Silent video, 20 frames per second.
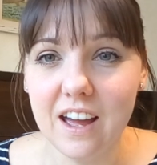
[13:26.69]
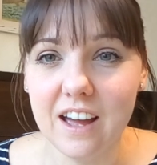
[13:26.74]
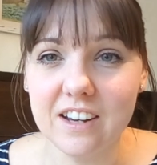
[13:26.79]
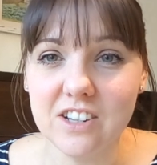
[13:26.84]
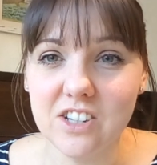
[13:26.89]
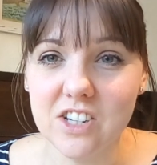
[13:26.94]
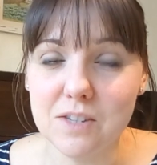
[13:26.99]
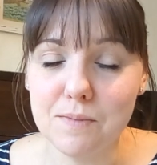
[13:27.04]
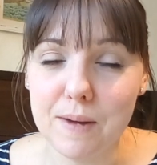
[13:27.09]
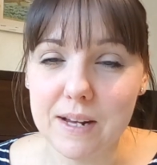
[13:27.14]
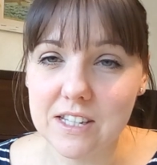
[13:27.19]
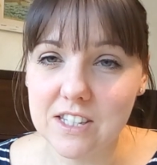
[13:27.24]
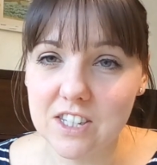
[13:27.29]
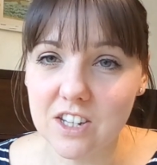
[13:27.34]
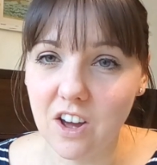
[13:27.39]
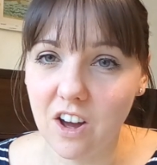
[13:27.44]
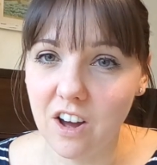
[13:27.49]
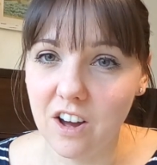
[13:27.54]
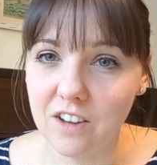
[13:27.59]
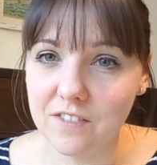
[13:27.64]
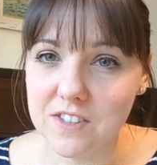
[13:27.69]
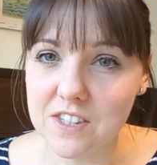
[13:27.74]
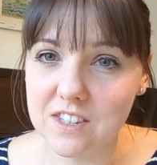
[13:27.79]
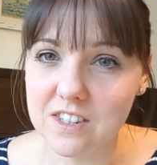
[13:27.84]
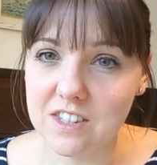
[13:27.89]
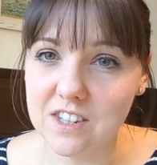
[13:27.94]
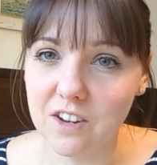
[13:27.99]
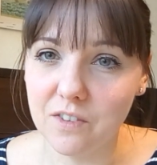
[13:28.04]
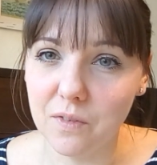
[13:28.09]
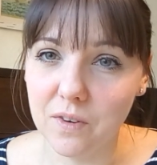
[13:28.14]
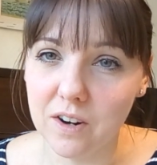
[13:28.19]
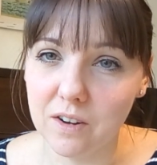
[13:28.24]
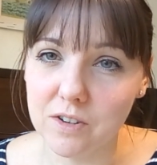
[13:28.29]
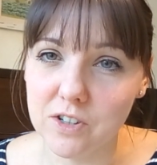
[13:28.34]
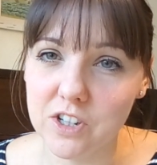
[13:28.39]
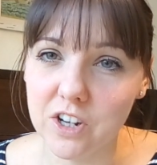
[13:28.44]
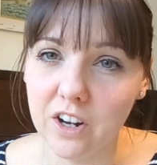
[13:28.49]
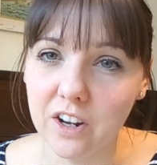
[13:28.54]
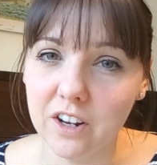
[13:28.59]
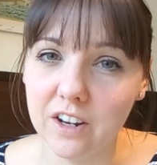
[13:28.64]
and just made scarves and stuff when I
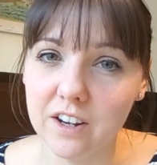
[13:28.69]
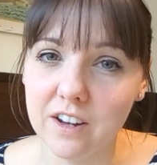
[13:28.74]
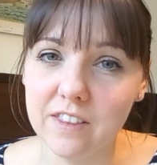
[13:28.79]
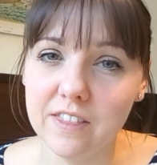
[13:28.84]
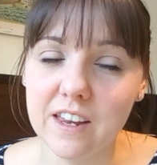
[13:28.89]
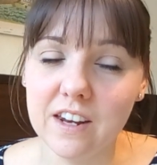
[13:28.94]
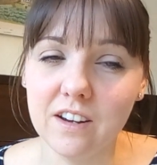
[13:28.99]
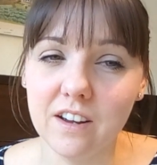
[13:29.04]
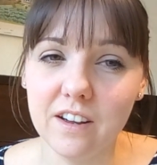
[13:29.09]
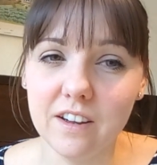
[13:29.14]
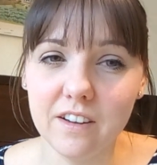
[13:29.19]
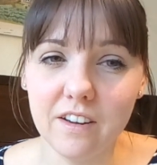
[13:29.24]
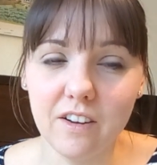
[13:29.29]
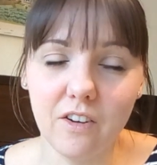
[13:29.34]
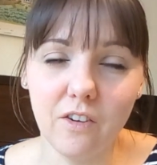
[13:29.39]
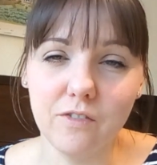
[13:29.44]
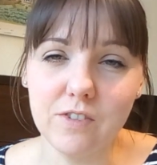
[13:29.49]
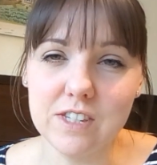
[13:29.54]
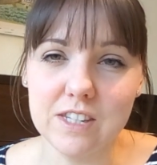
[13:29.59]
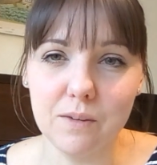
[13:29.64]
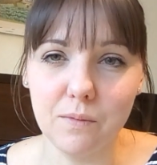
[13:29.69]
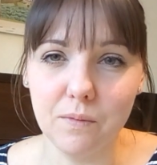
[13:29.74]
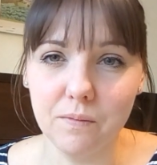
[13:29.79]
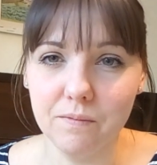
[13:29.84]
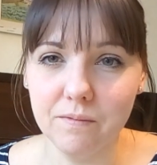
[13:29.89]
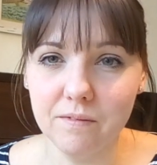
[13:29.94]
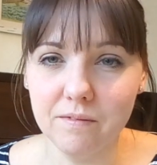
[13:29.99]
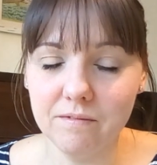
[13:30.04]
was younger, and then obviously